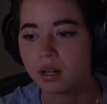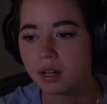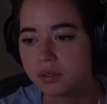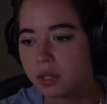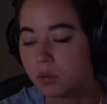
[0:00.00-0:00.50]
And
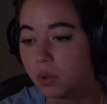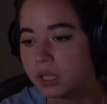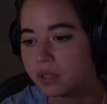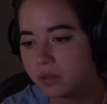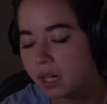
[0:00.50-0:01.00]
I was like,
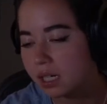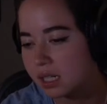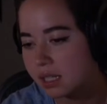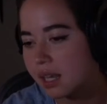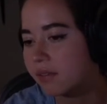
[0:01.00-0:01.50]
what the fuck?
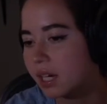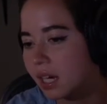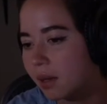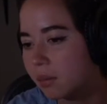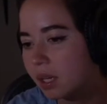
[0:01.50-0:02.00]
It's 7
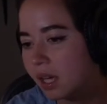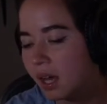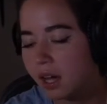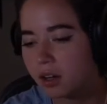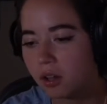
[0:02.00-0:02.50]
a.m.
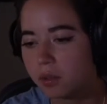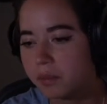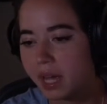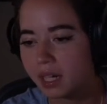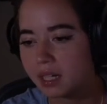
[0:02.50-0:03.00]
I call him
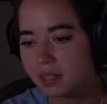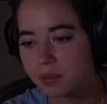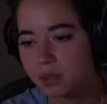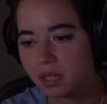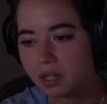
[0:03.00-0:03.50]
back. He
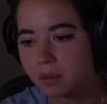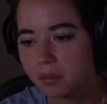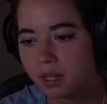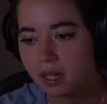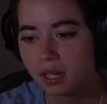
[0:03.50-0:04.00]
doesn't pick up.